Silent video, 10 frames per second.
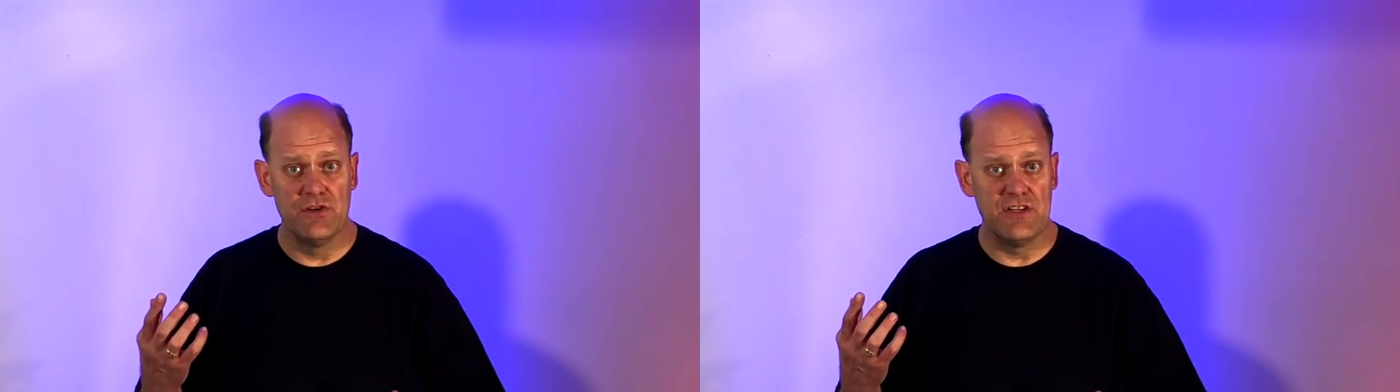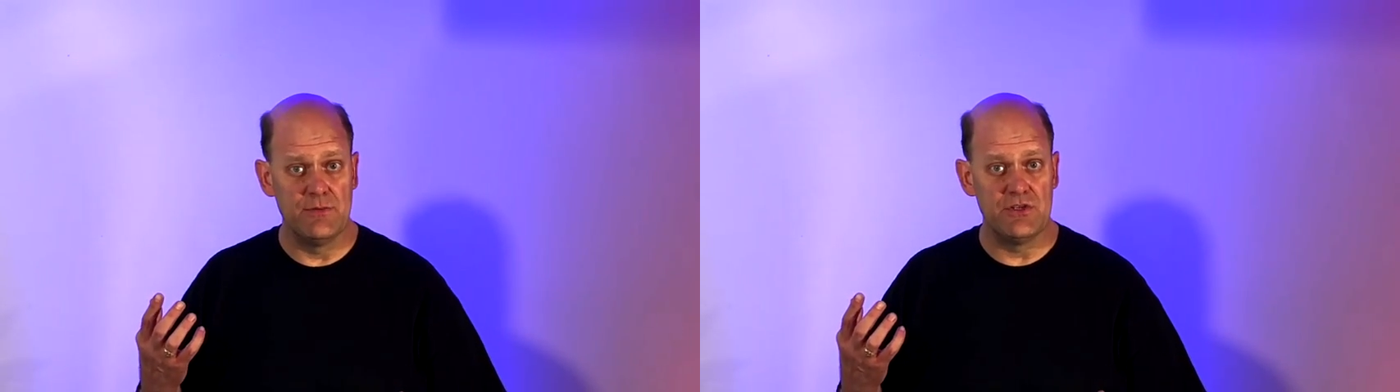
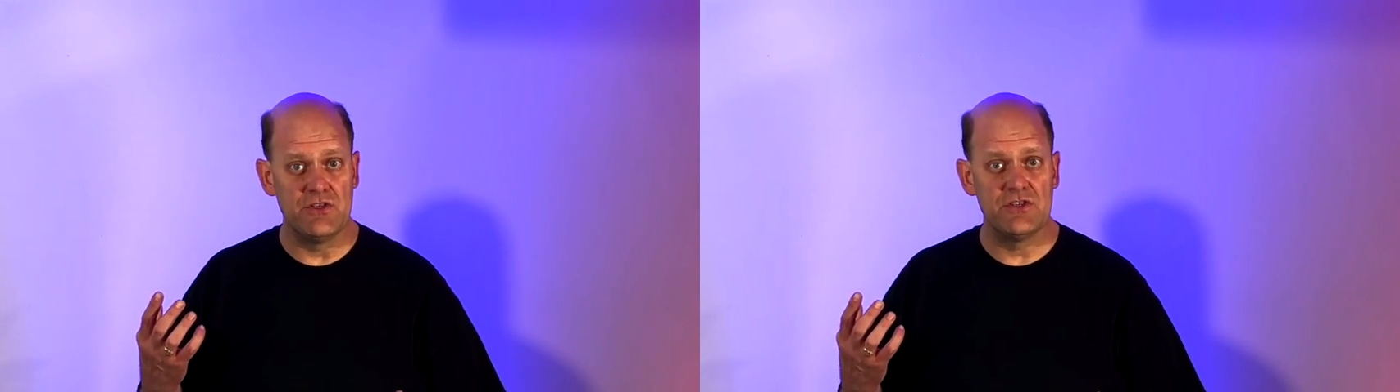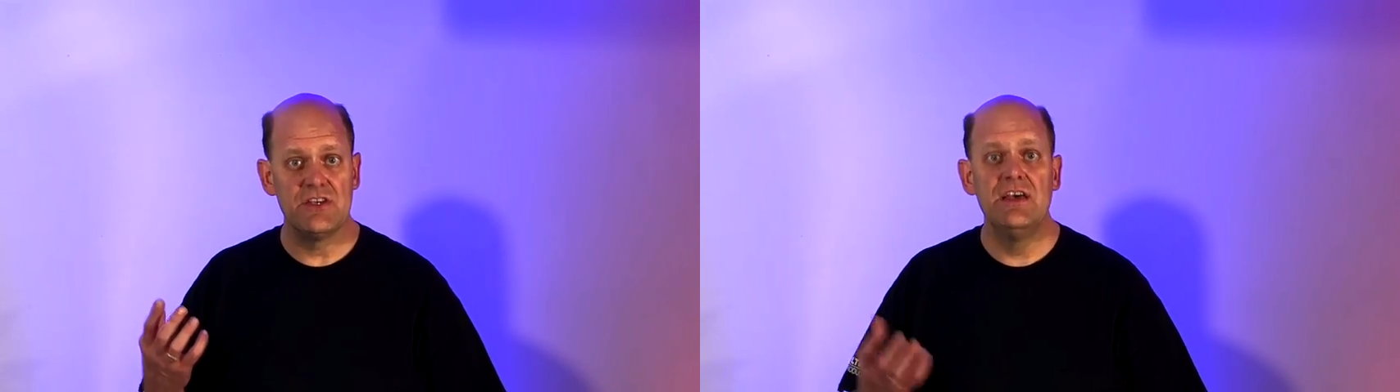
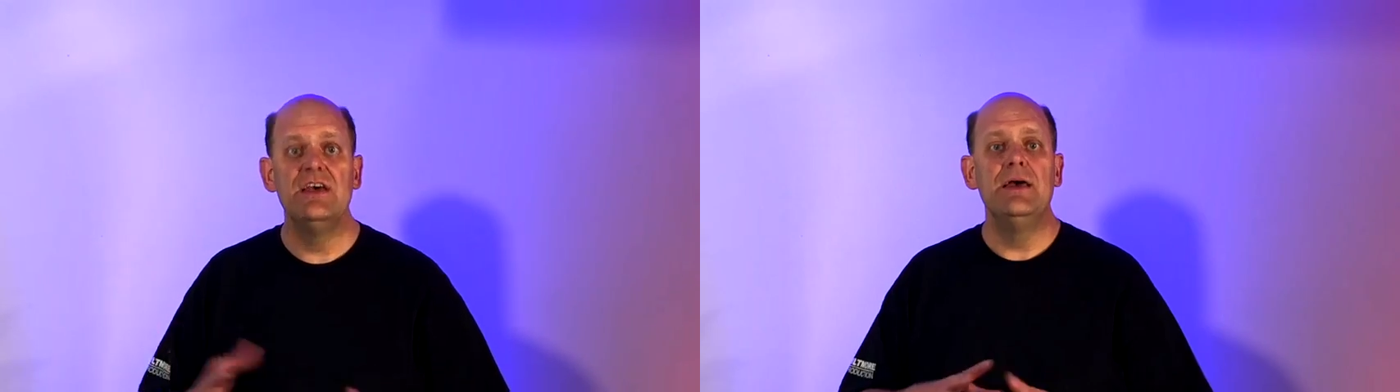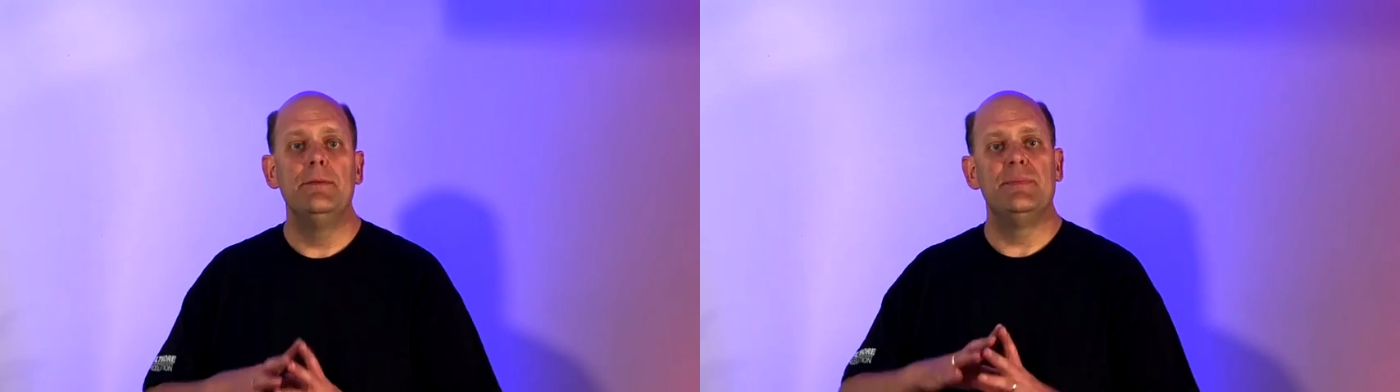temperatures
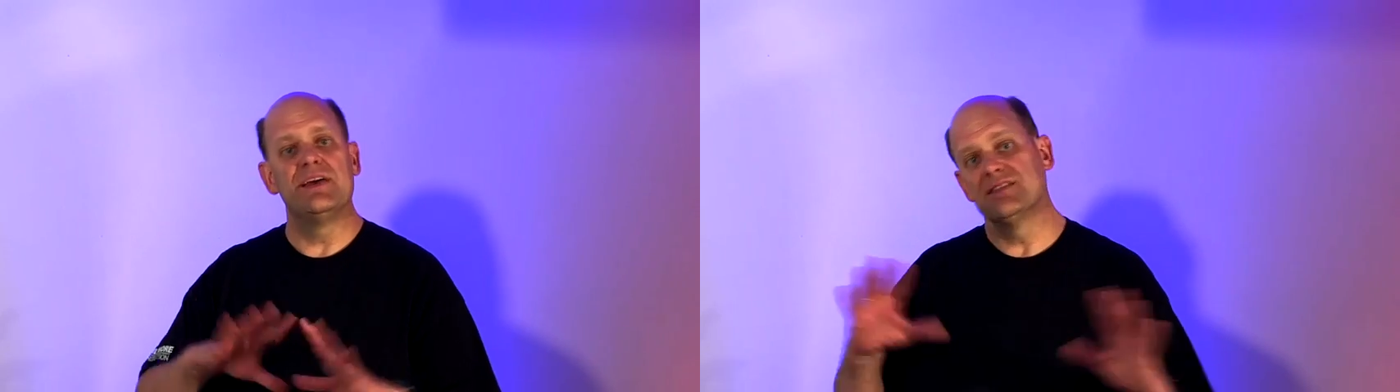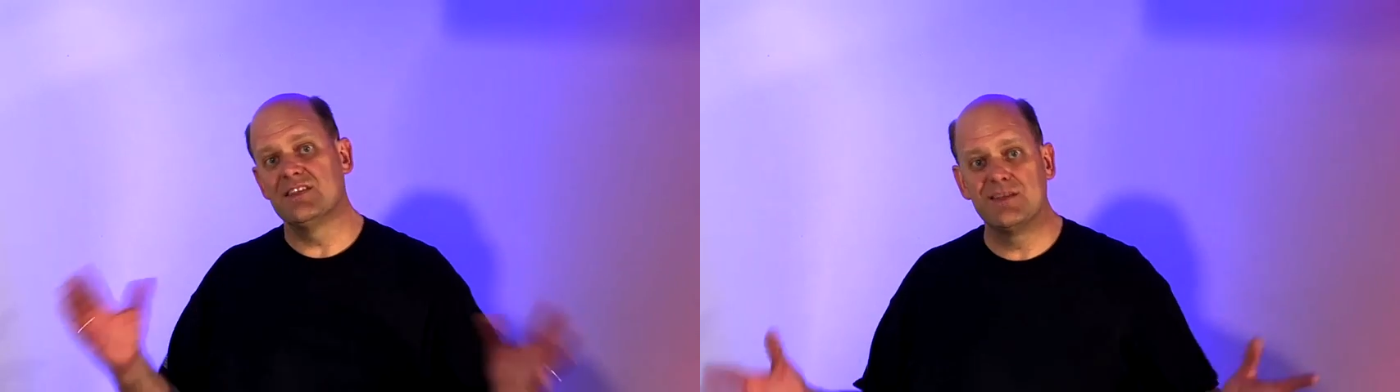
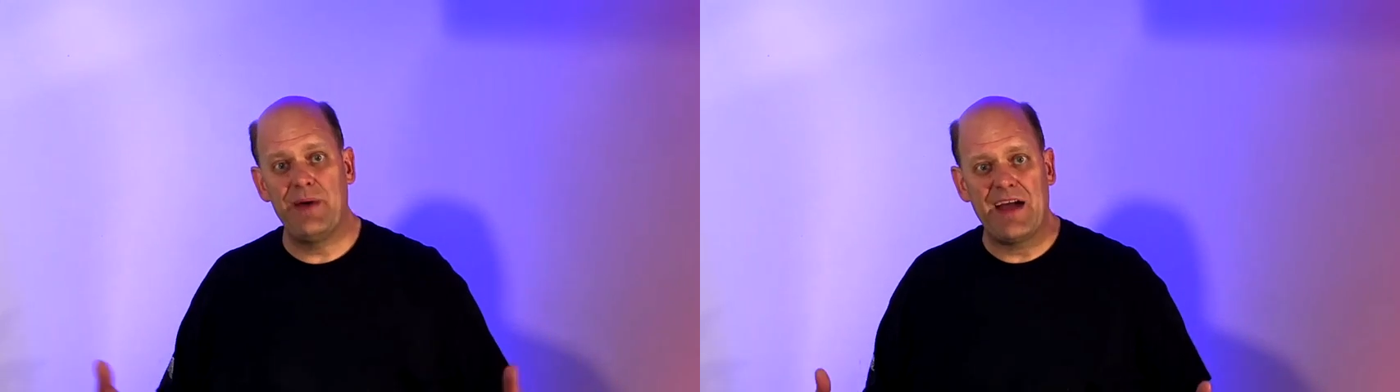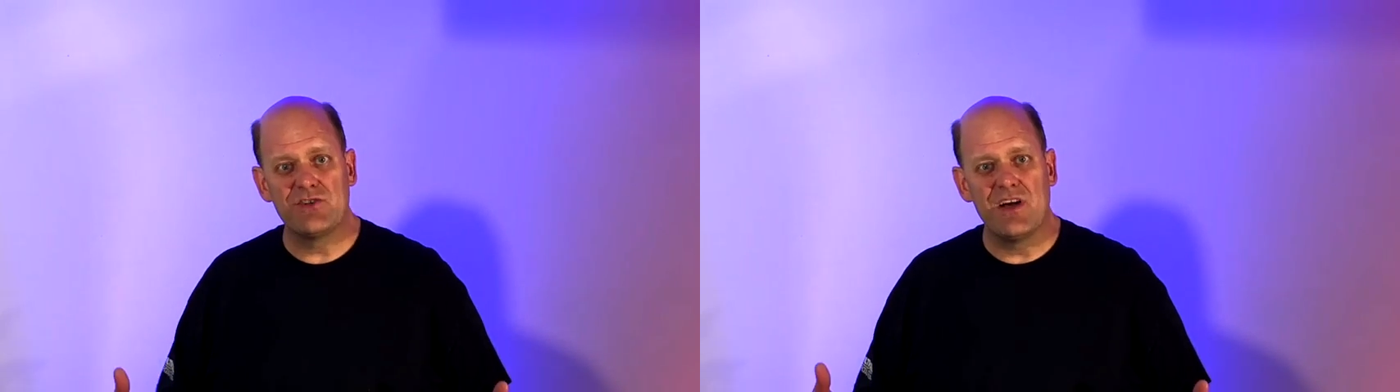because it's a
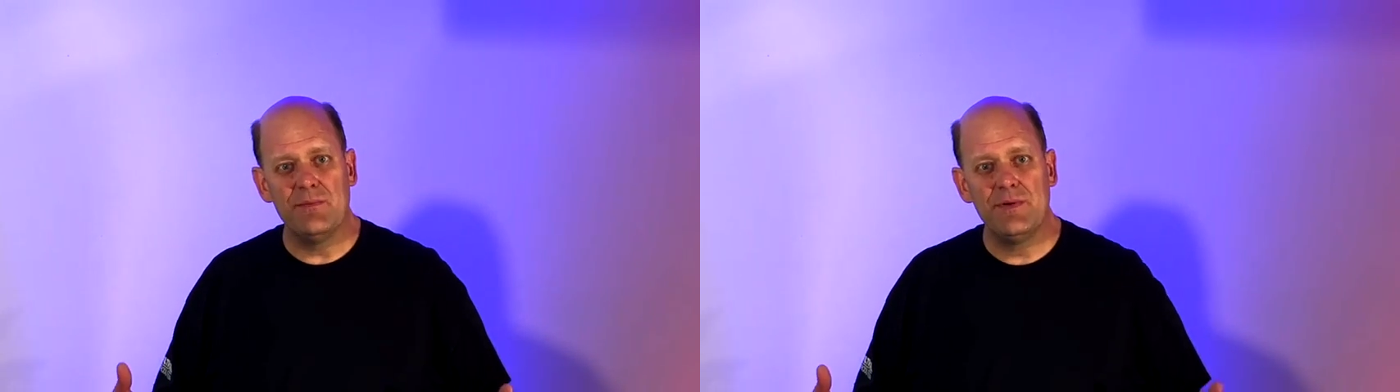backdrop.